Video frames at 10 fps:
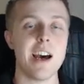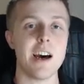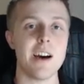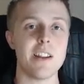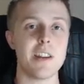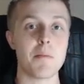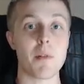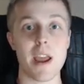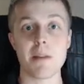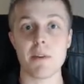the
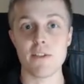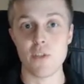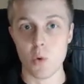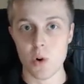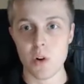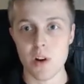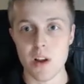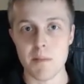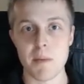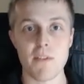brand before
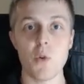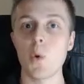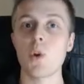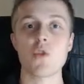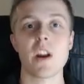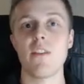you're trying to even